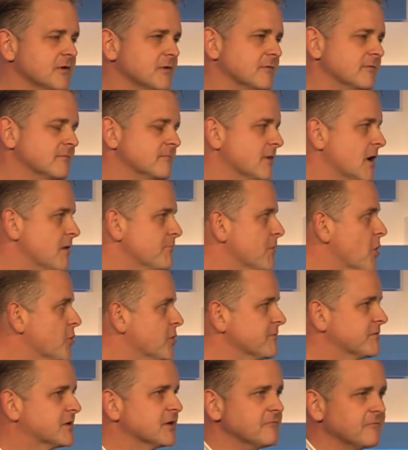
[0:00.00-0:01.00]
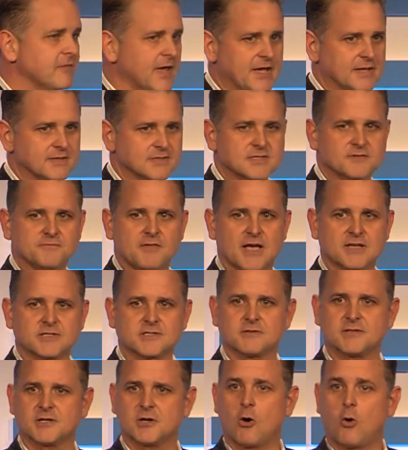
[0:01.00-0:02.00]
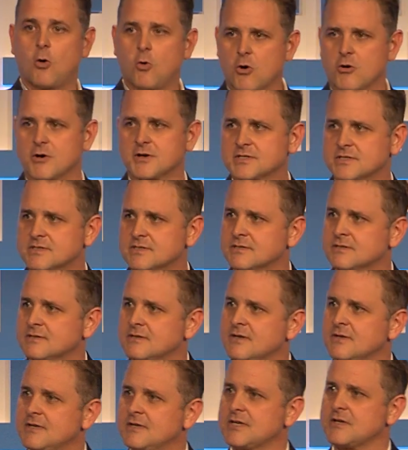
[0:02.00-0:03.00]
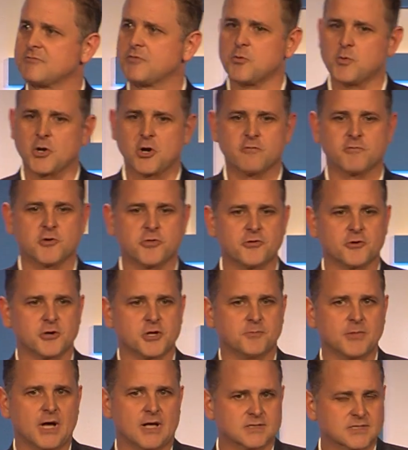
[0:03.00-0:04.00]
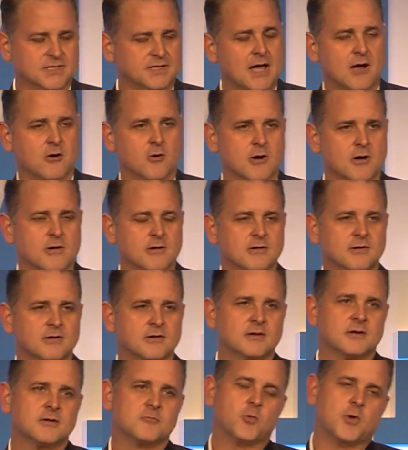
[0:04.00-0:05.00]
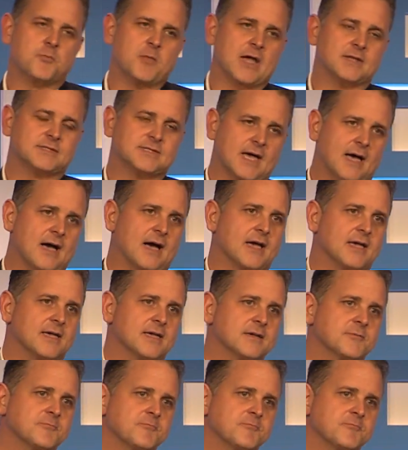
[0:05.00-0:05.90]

a mode of conveyance faster than a horse, if we went over 30 miles an hour, we might die.